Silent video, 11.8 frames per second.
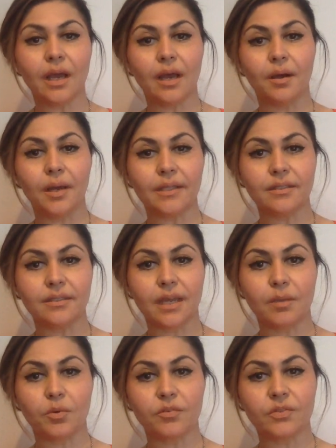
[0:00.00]
at the
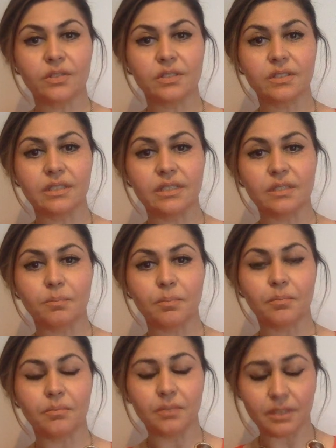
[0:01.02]
time of
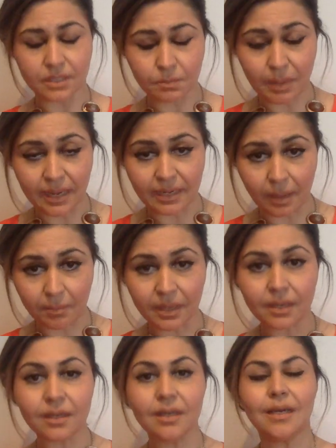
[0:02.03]
this
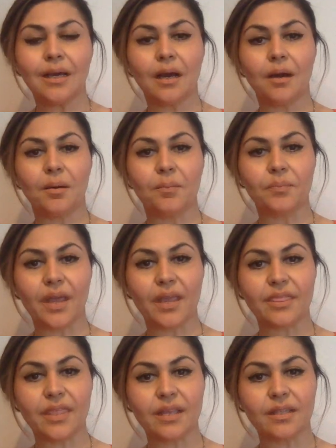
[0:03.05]
pandemic. I
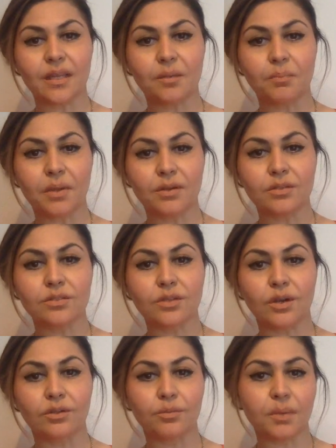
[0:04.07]
think that parents
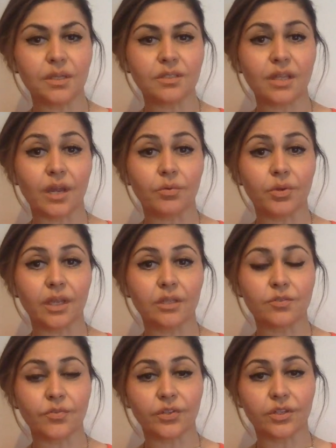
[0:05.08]
are the best
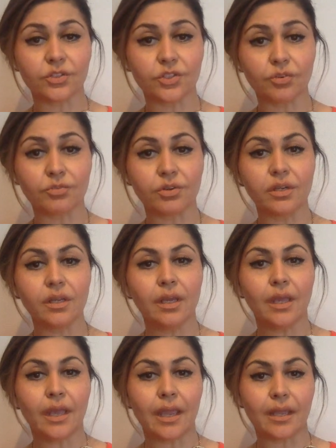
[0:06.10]
advocates for the children,
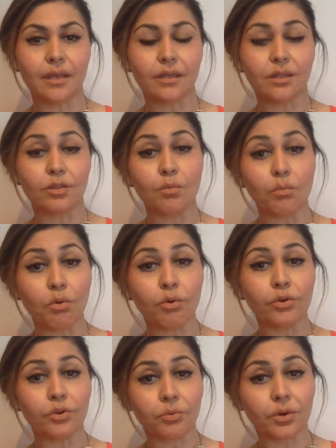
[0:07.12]
and the more
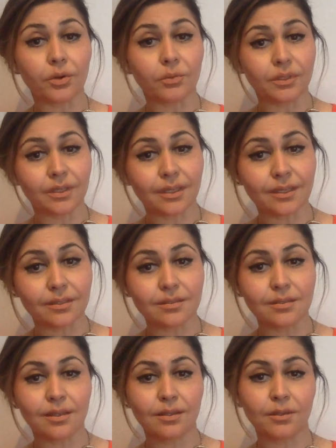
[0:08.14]
you work with the
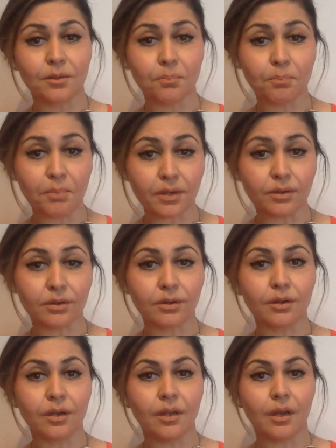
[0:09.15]
kids, the
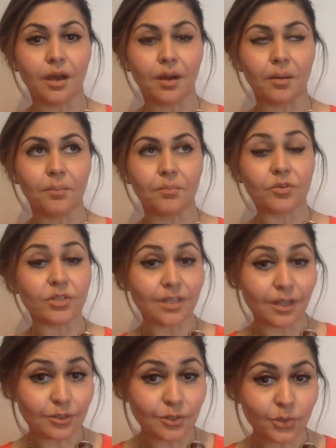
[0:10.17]
better
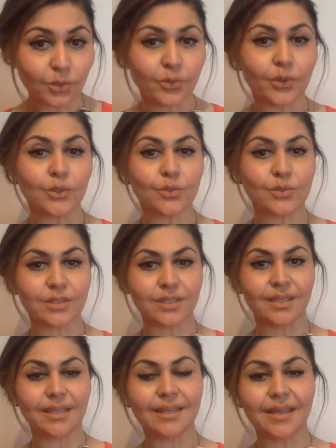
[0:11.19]
results you're going to
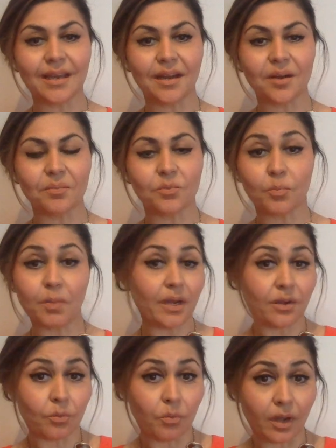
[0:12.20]
see, no
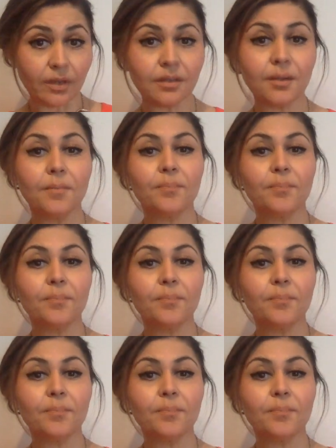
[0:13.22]
matter what.